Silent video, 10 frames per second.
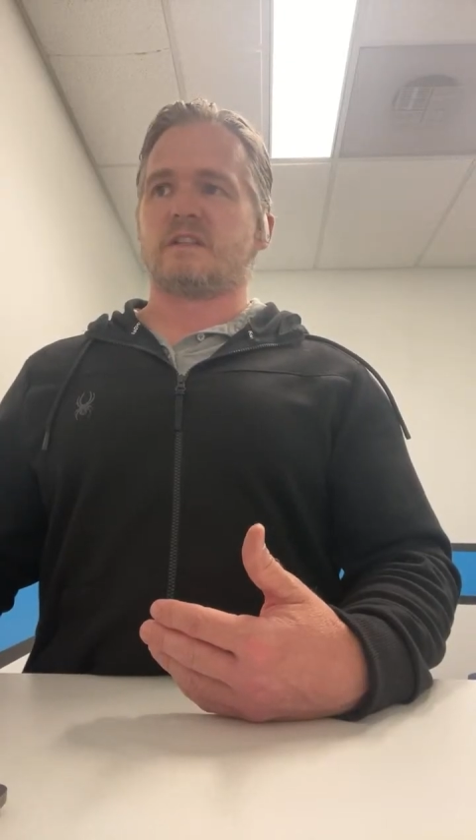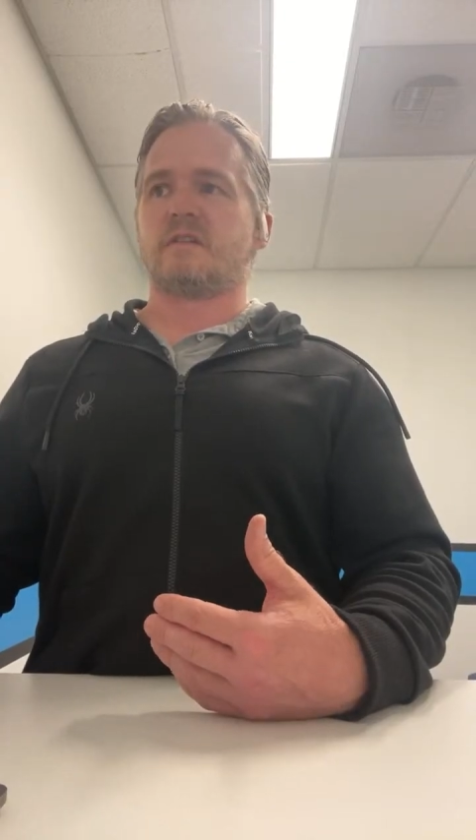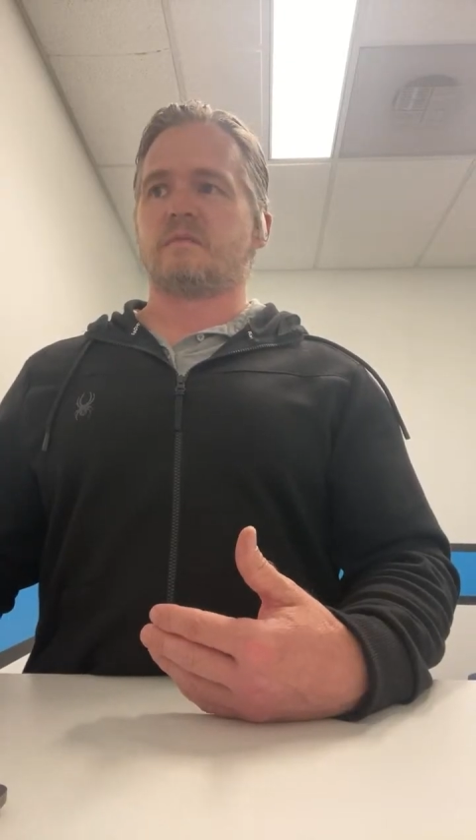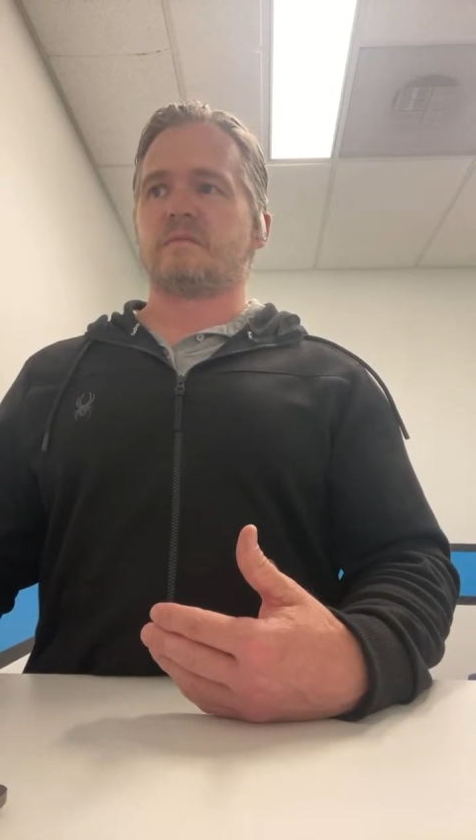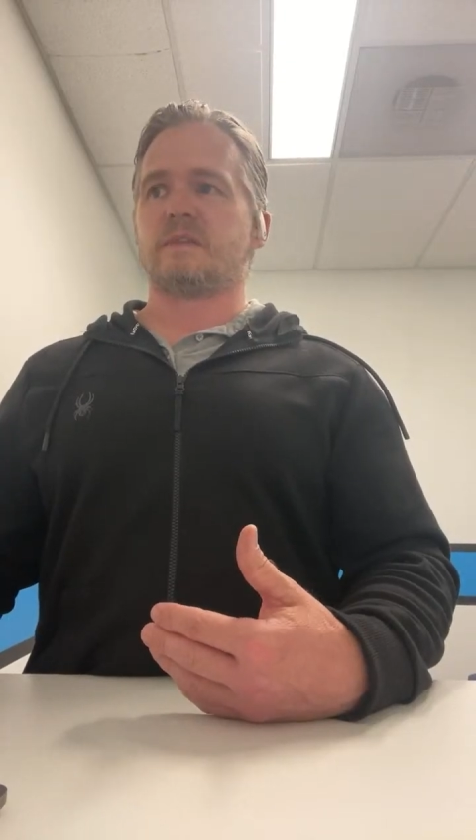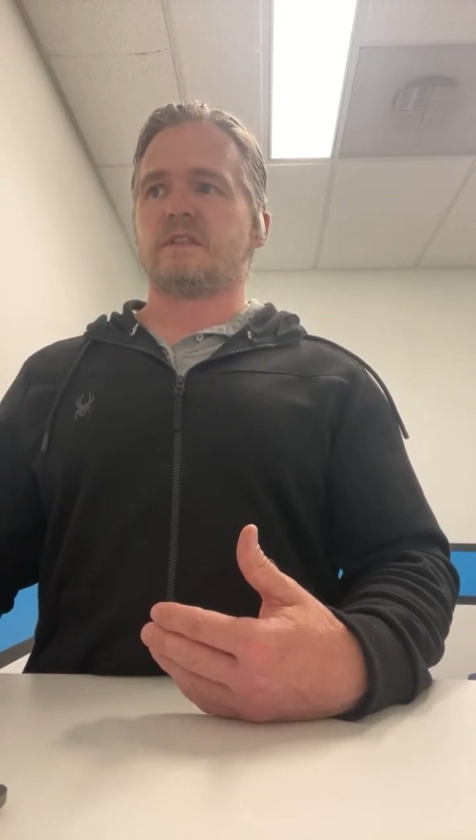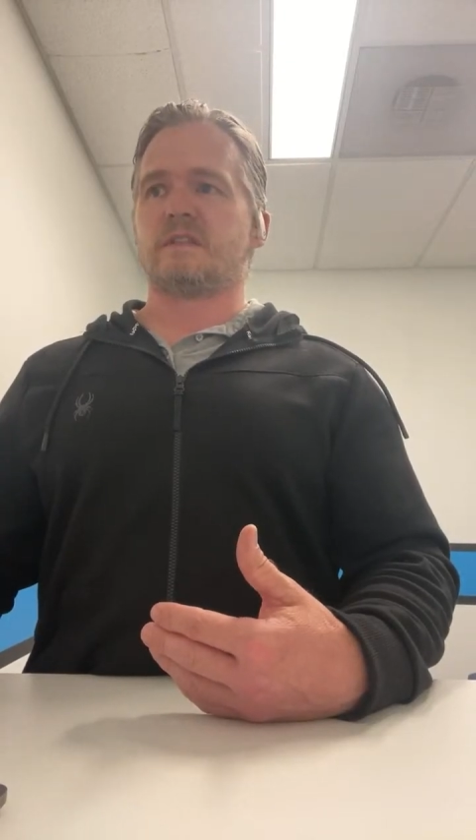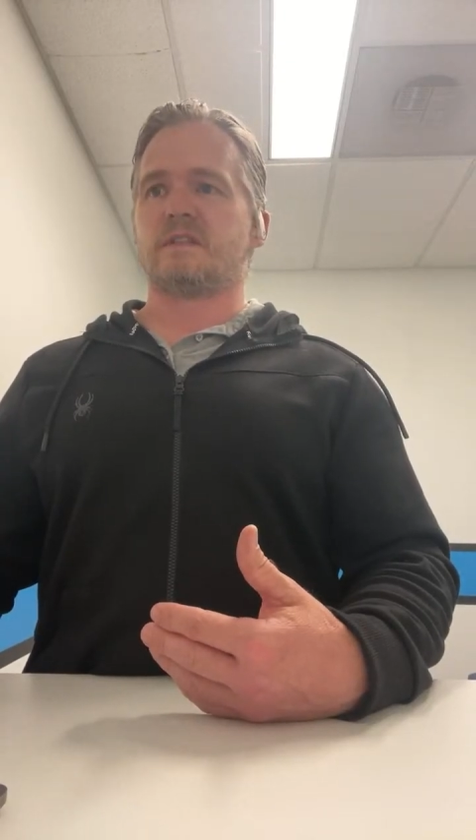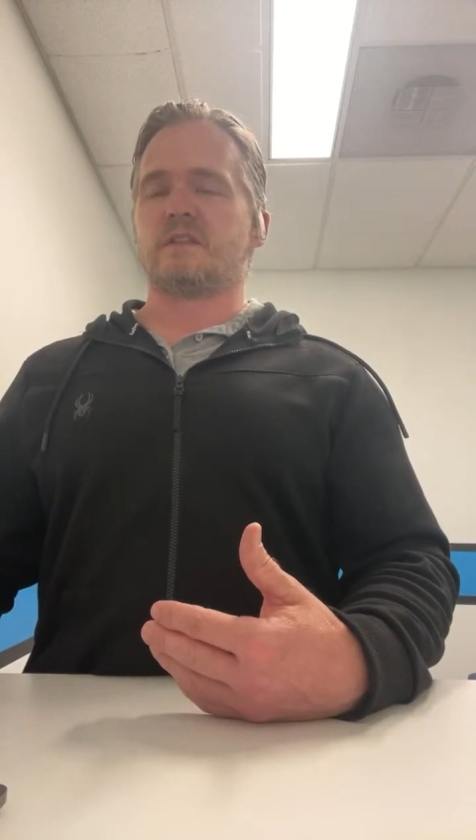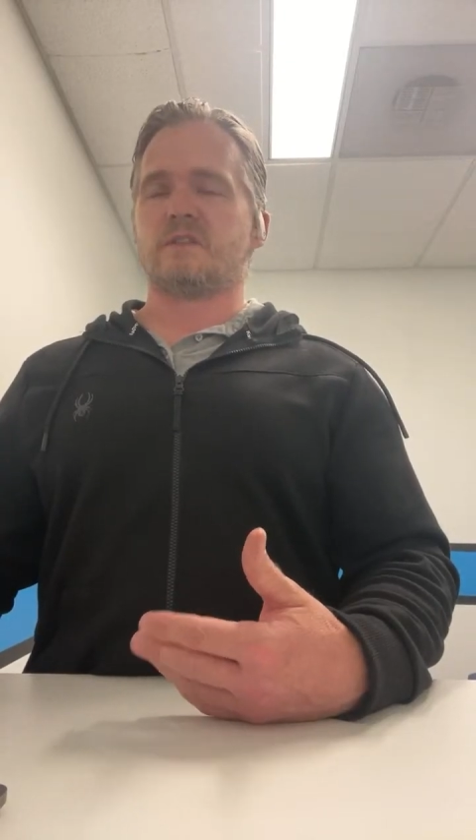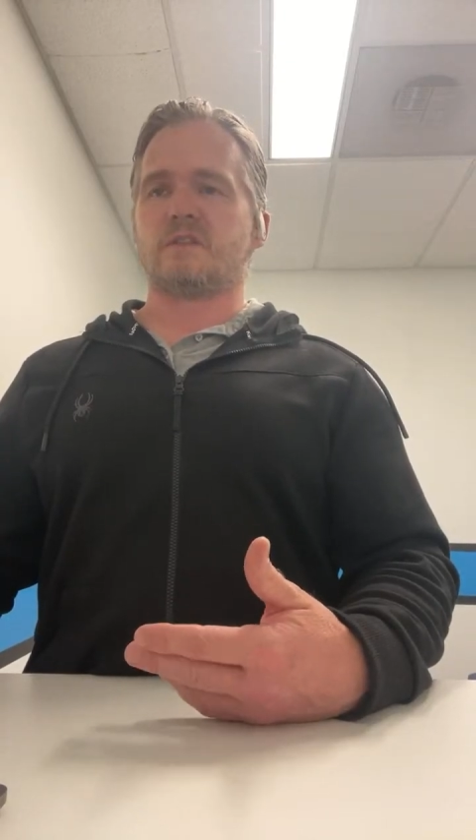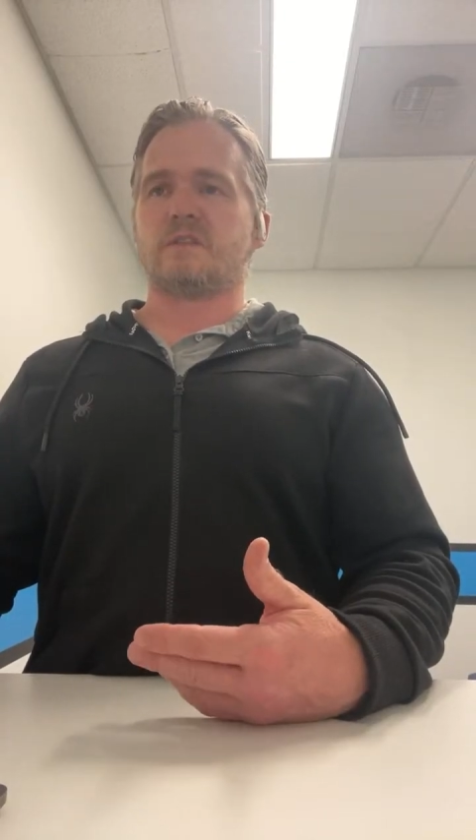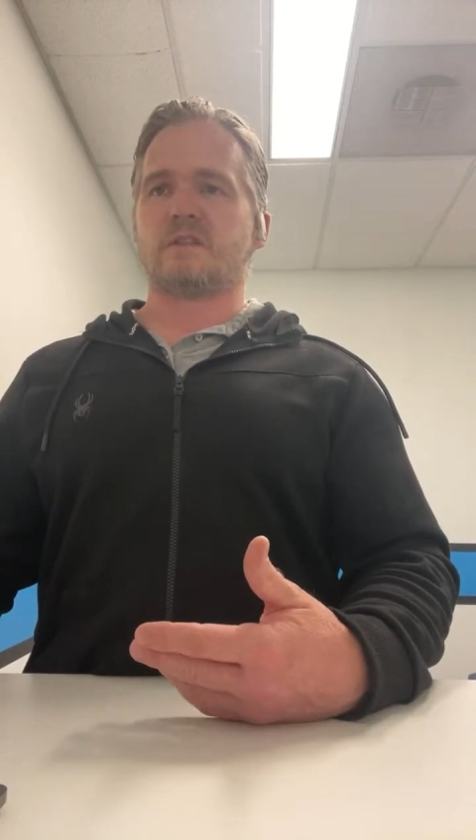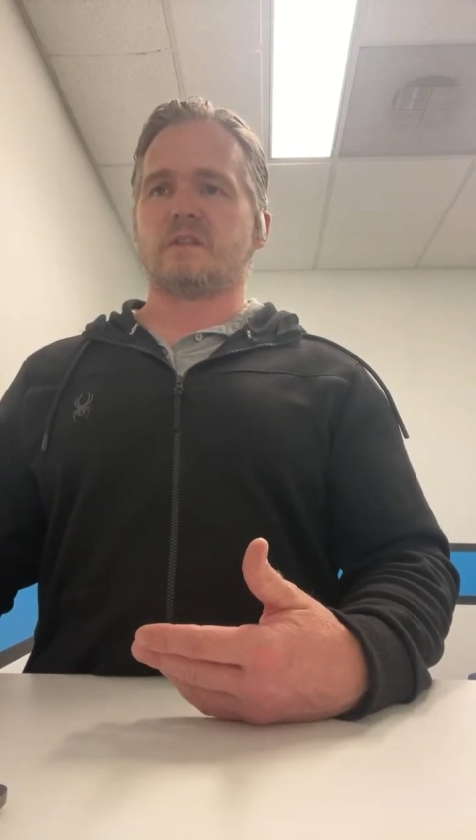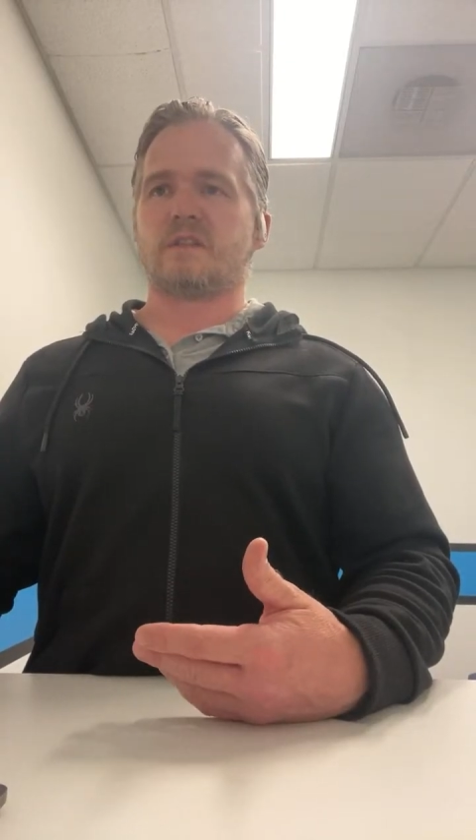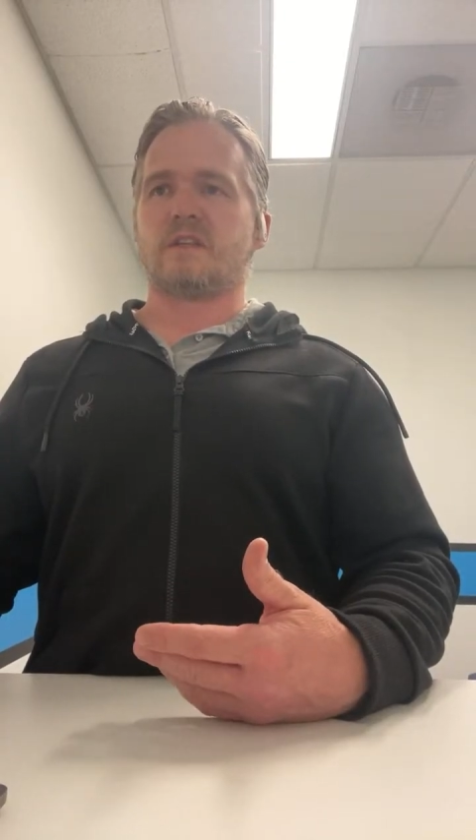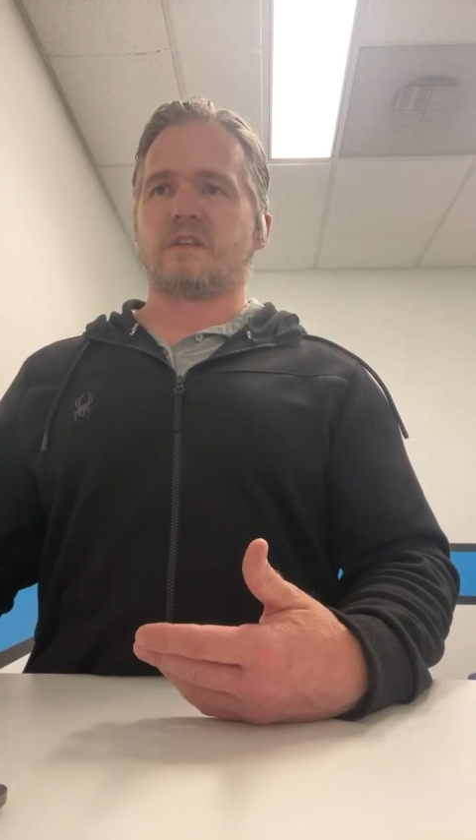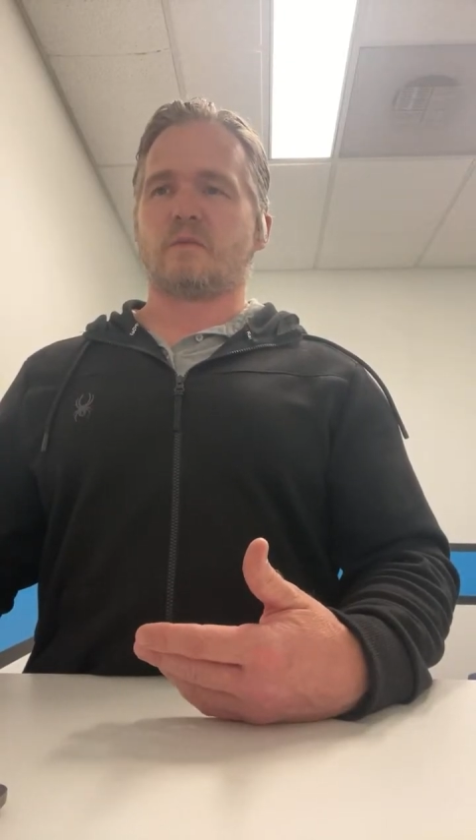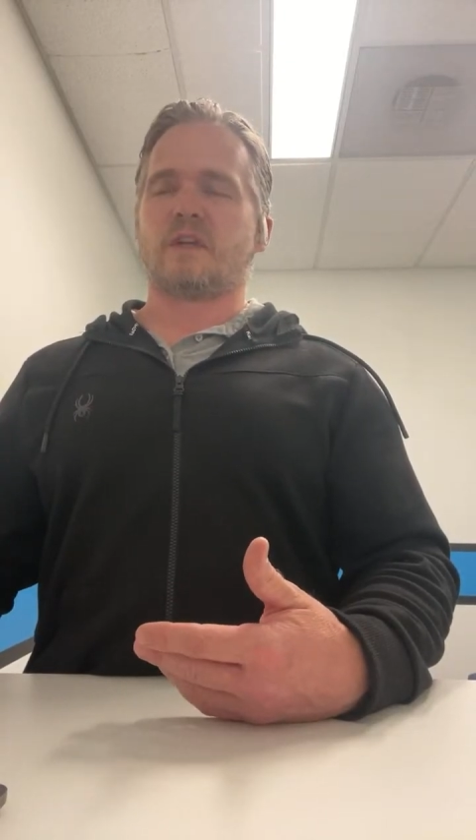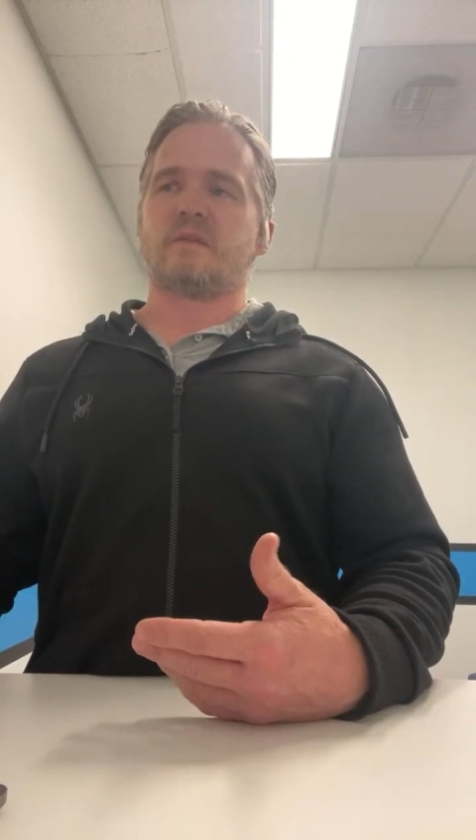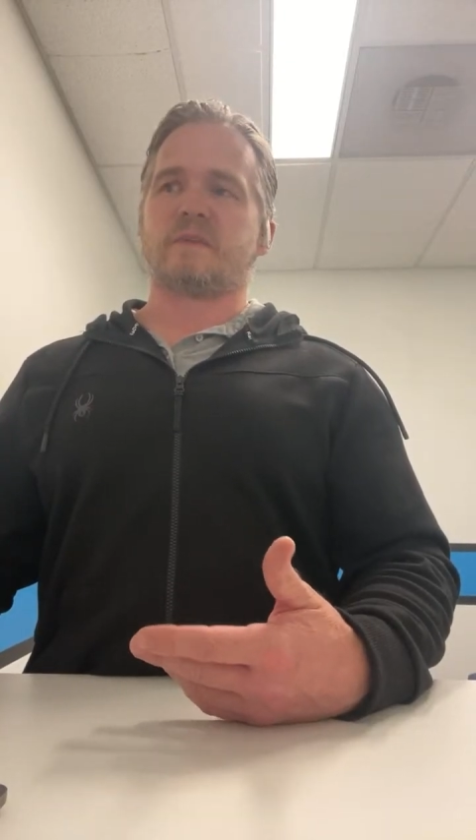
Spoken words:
And what I